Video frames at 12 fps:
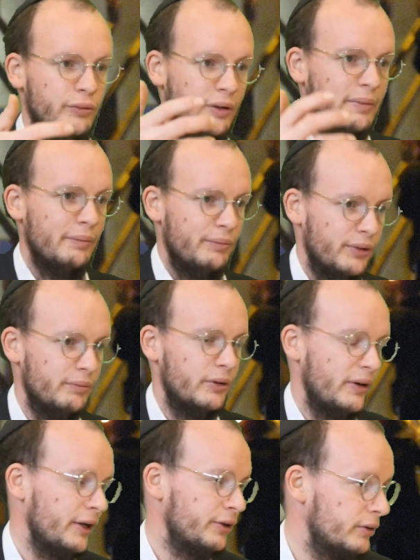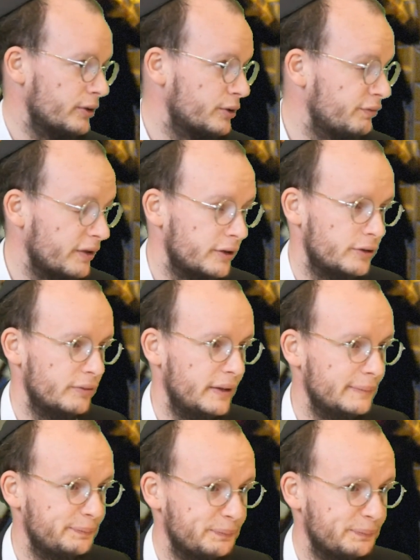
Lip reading: remember the miraculous victory.